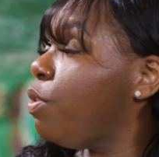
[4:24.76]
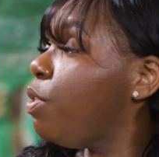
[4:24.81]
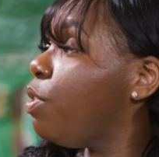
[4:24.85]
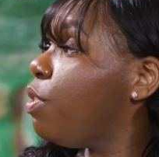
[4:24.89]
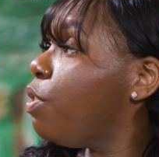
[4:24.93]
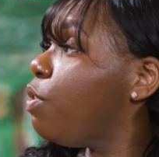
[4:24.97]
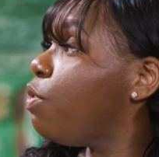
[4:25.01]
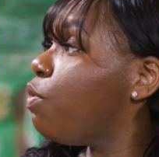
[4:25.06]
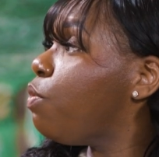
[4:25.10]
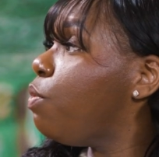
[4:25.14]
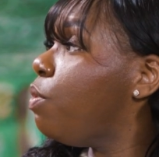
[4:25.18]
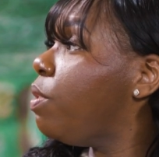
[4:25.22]

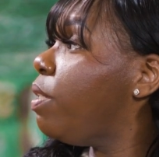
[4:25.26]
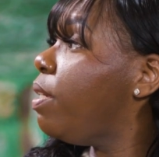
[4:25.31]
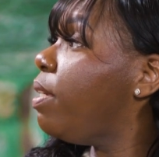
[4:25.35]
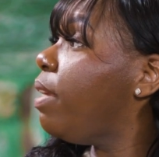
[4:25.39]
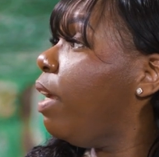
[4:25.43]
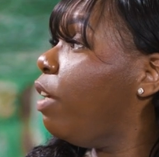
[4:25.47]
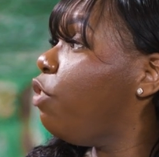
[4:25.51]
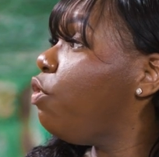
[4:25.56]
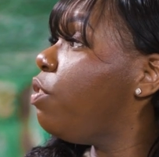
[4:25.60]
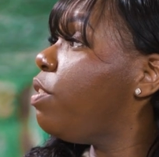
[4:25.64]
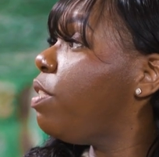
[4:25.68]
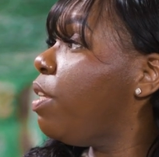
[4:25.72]
nursing school,
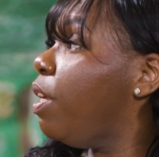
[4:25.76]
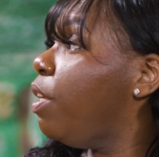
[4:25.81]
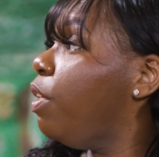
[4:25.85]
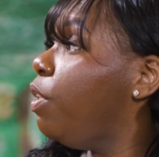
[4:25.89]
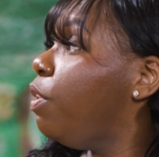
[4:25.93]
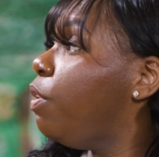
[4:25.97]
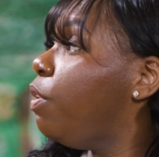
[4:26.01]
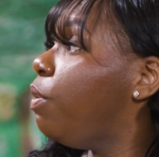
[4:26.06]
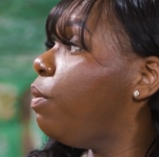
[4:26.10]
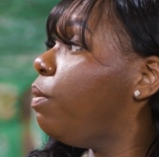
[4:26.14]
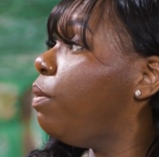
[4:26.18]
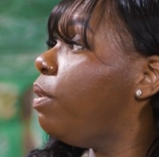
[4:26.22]
they actually tell
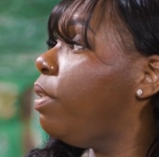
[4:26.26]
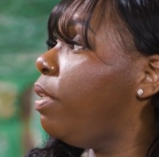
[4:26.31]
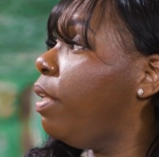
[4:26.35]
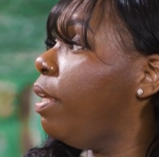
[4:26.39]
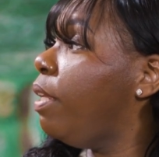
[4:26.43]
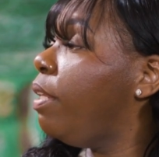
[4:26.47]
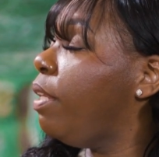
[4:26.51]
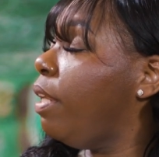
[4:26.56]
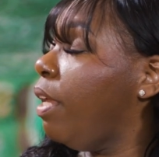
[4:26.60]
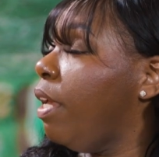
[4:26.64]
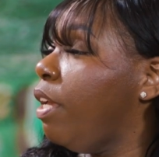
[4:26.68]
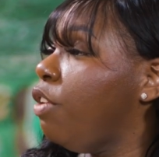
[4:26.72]
you
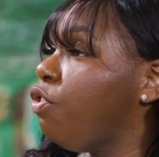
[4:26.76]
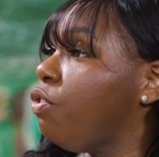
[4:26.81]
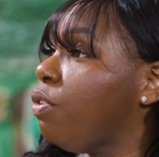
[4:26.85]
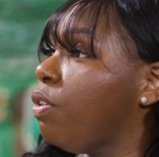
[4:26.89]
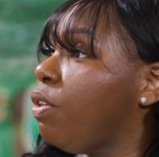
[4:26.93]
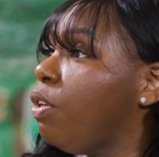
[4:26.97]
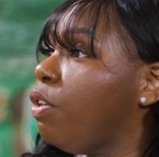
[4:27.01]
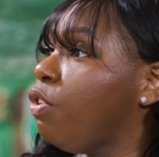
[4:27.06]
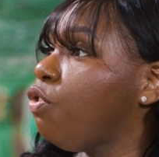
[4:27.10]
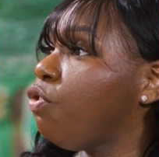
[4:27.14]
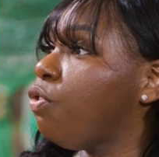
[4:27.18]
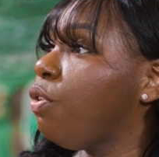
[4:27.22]
that Asian
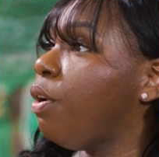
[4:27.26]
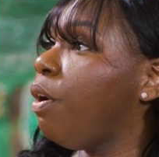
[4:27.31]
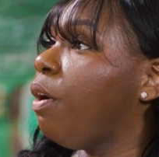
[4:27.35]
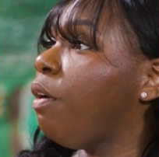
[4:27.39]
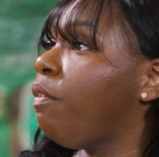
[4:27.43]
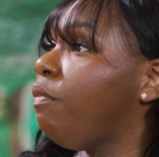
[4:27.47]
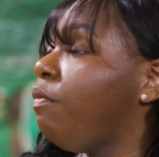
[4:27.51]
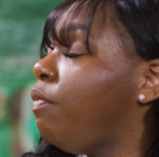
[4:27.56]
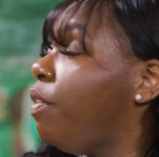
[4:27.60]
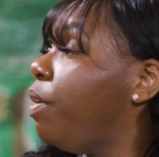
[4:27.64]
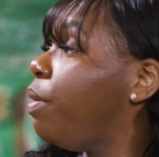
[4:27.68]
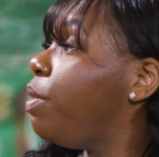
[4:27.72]
culture
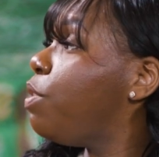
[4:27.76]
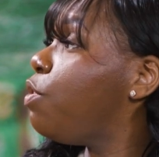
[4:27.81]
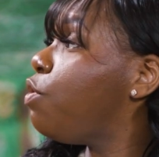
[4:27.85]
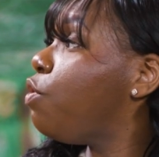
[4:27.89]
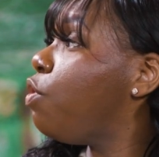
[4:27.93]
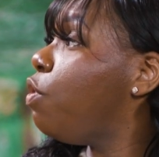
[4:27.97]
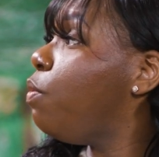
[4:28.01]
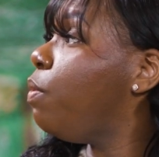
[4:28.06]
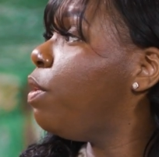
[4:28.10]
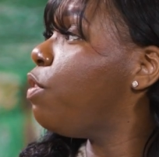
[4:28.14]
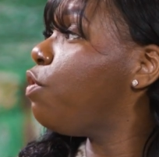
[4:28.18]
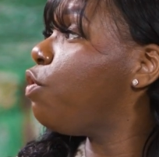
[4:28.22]
are very
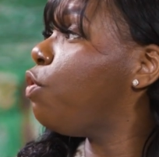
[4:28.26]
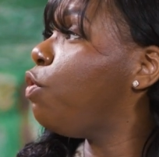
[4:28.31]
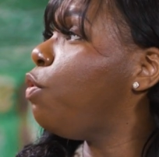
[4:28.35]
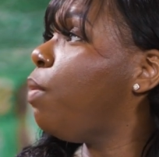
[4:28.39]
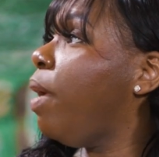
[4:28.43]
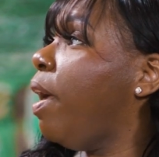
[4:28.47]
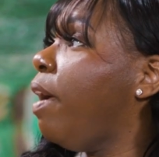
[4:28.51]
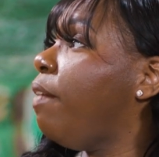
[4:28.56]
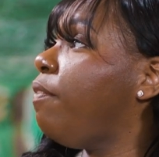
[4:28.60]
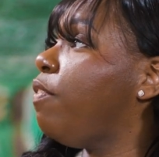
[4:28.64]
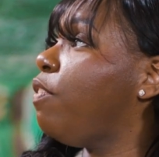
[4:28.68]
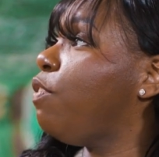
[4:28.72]
stoic, so you
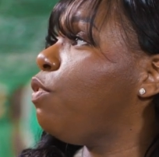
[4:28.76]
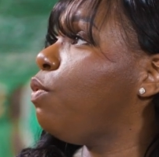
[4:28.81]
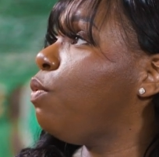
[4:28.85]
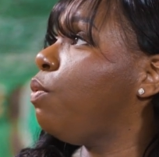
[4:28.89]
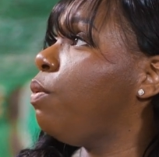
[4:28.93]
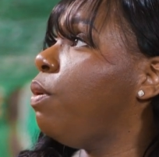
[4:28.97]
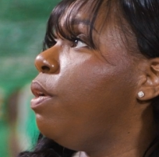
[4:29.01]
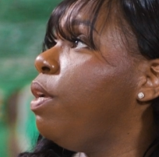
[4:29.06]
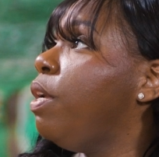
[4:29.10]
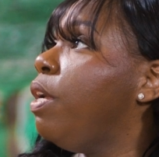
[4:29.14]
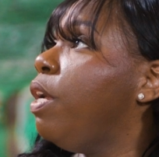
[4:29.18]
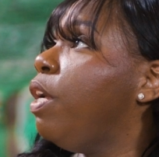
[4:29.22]
have
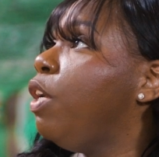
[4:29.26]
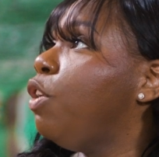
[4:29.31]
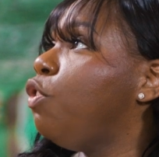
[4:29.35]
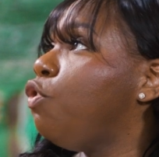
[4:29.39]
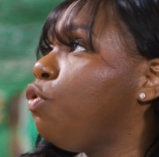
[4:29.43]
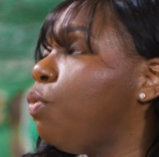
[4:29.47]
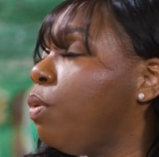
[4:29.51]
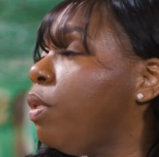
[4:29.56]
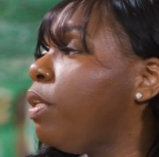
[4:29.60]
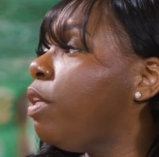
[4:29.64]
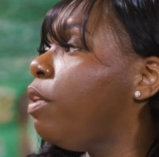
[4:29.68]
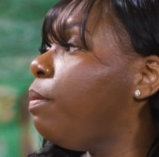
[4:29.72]
to
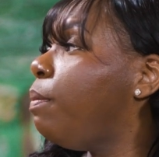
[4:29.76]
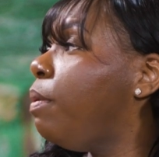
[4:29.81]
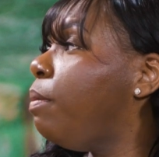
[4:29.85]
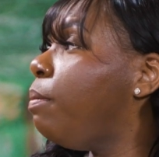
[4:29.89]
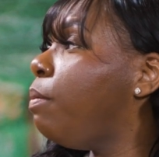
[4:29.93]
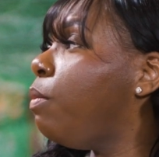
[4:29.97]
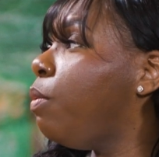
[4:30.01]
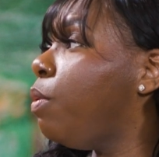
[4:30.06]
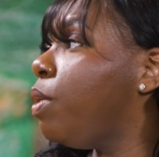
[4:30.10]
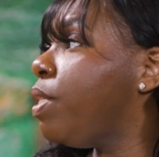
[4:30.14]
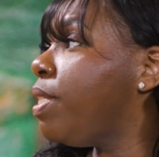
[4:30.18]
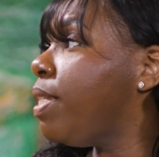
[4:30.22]
do a little bit
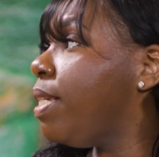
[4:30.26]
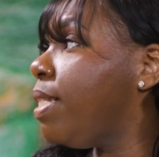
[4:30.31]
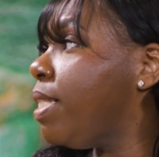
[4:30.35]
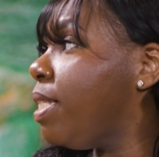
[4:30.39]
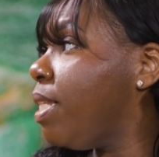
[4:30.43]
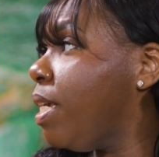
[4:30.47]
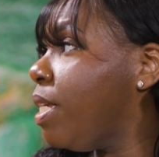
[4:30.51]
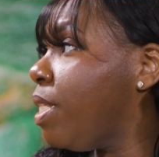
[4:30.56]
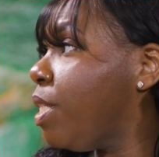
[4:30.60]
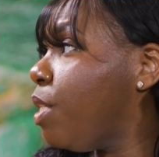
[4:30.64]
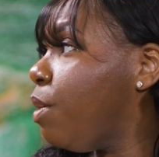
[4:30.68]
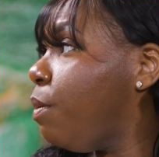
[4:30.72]
more to
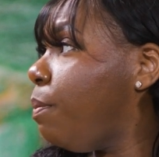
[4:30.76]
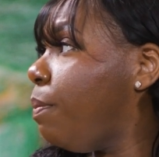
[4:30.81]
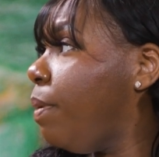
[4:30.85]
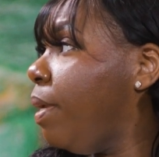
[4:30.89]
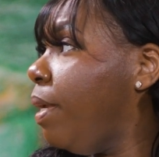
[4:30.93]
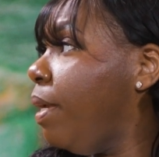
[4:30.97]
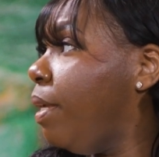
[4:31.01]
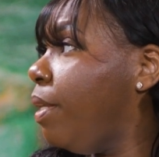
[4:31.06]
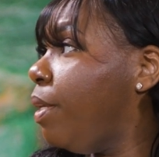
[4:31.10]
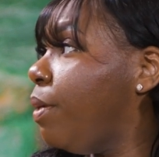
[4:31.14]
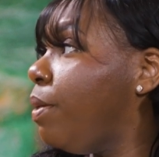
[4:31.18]
assess their pain.